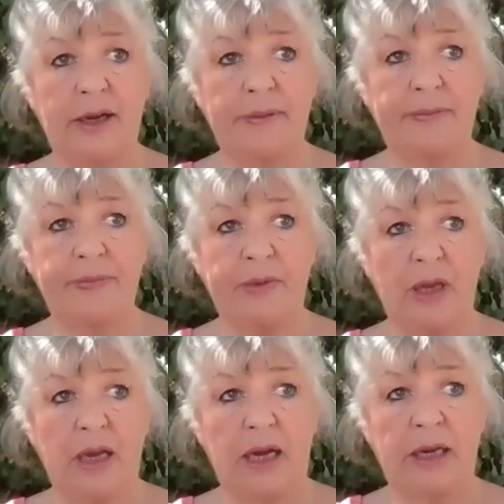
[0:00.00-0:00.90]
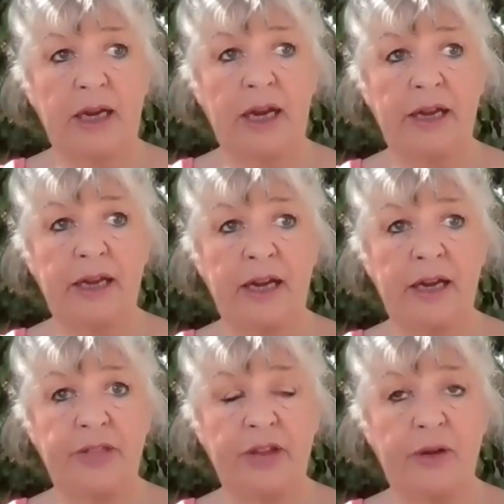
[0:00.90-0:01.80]
Um, and
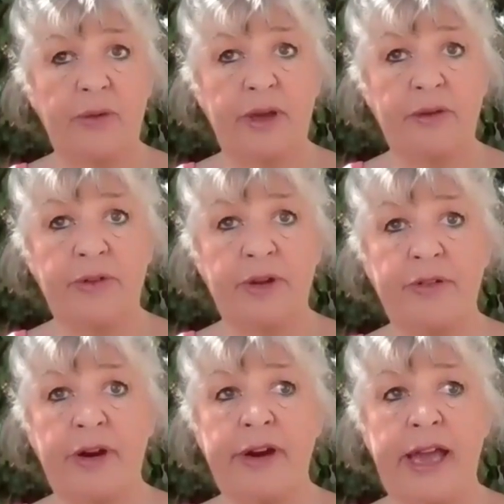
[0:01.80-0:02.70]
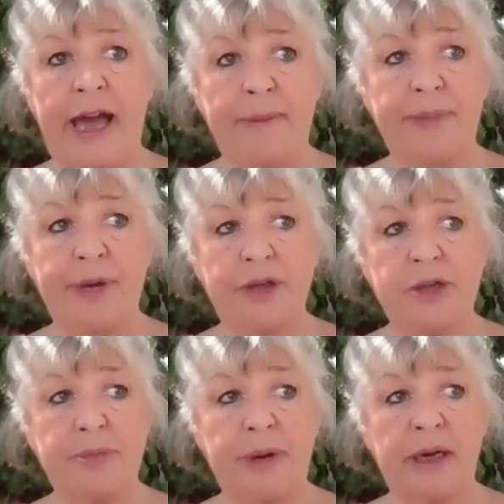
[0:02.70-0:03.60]
I think we're very hampered
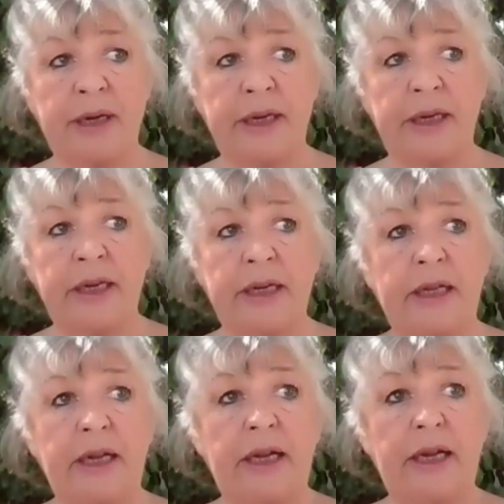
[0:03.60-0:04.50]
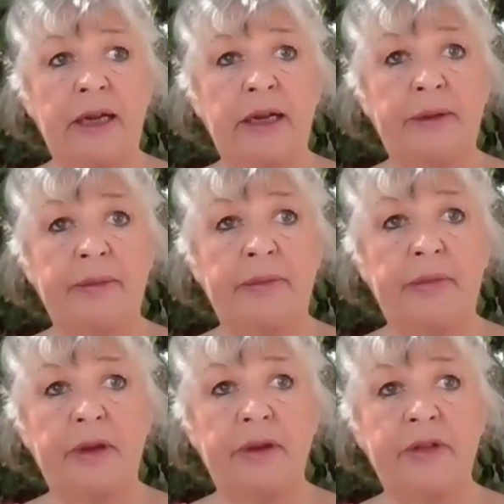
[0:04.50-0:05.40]
by um,
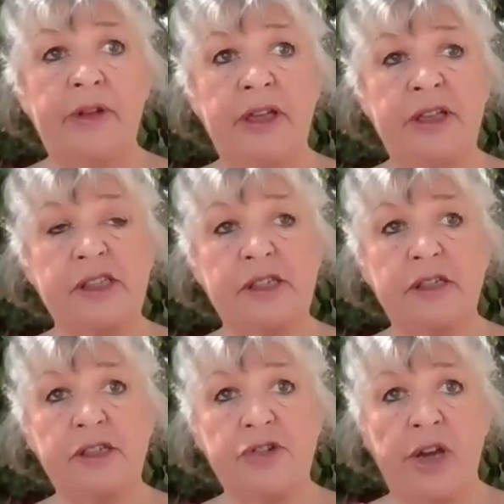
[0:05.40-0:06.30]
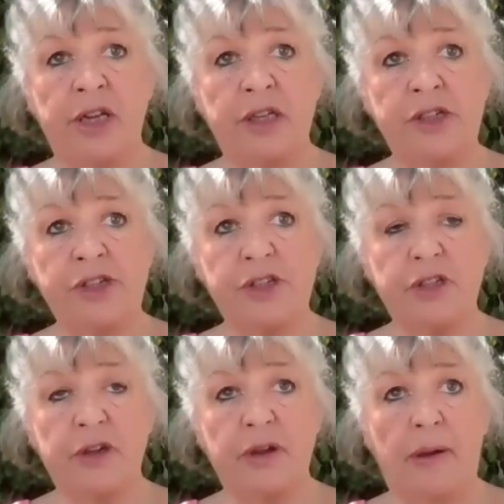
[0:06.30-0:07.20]
these strange
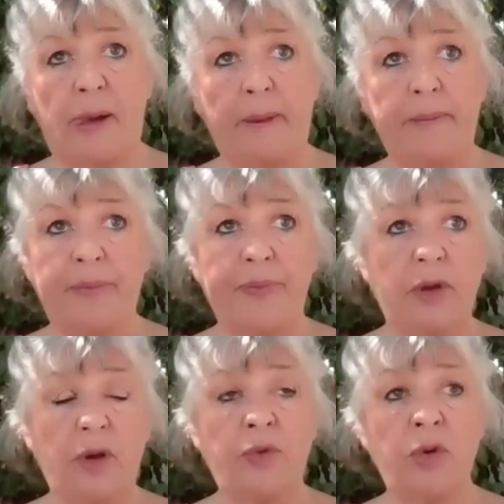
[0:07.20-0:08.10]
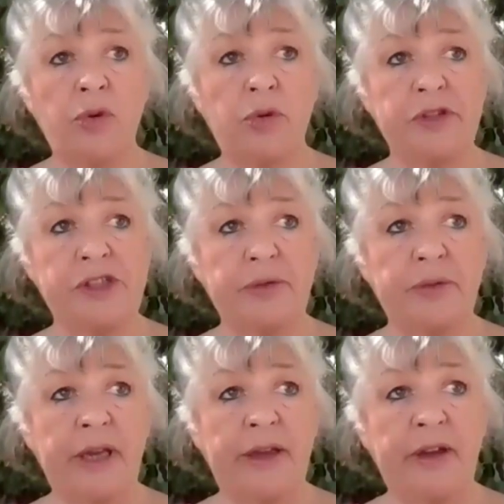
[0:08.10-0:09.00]
rules that
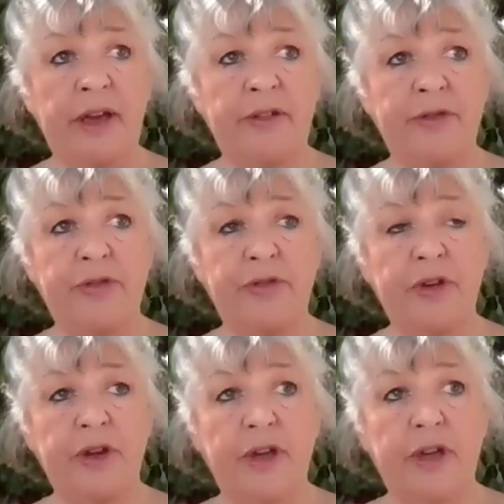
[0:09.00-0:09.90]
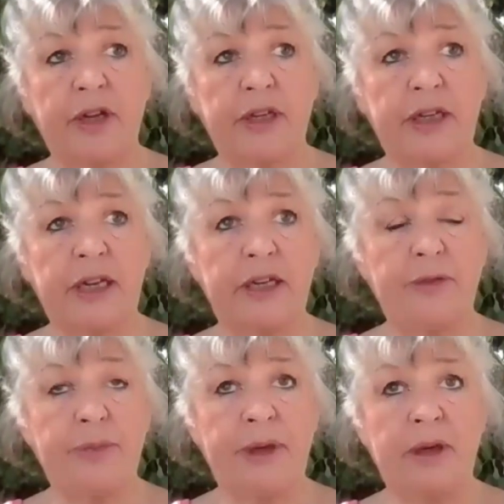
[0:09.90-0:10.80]
we have kind
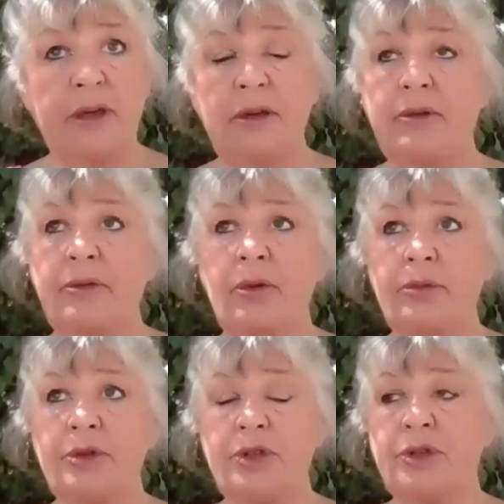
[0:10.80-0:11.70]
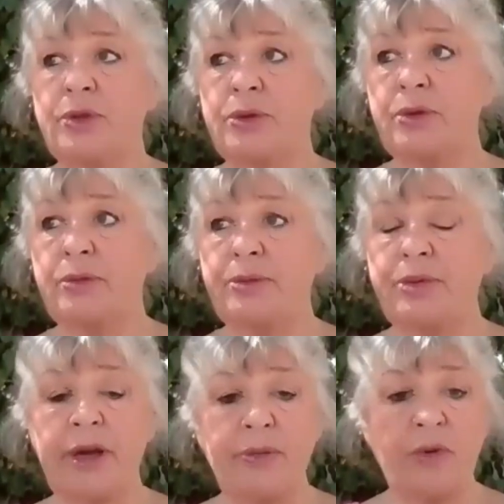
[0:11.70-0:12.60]
of been, what would you call,
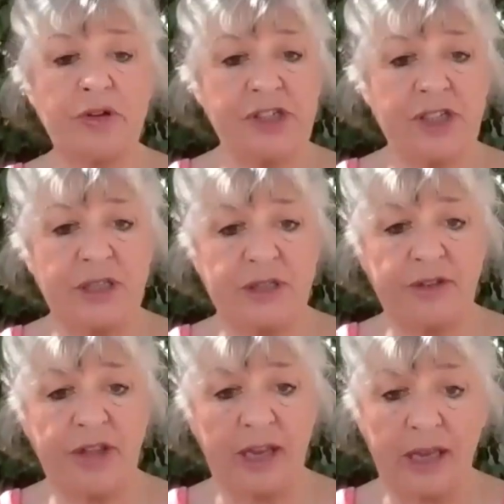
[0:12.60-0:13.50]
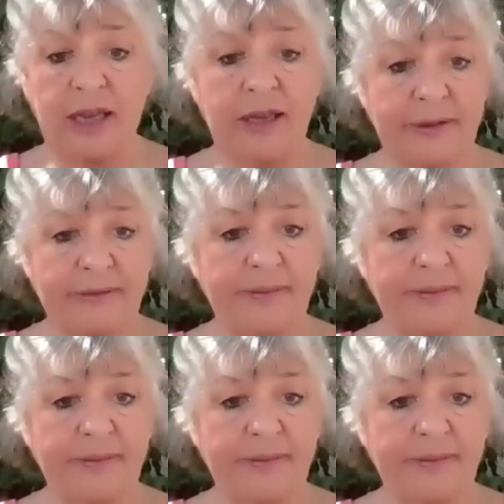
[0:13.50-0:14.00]
brainwashed into thinking